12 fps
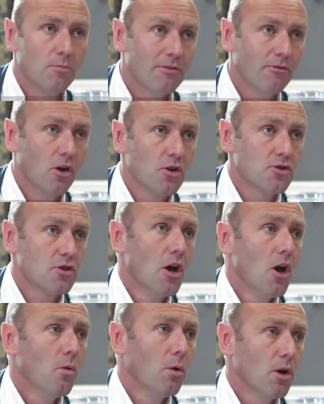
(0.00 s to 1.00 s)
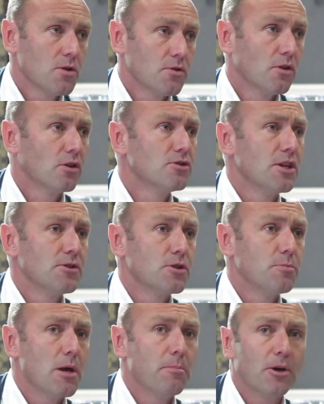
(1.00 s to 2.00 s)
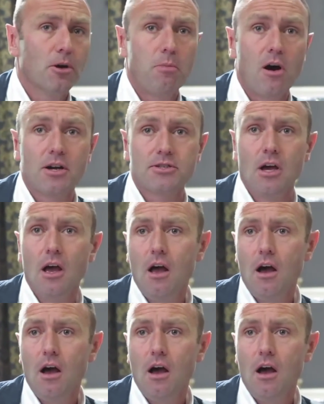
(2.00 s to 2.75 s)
that we've launched, will also continue to be a bigger part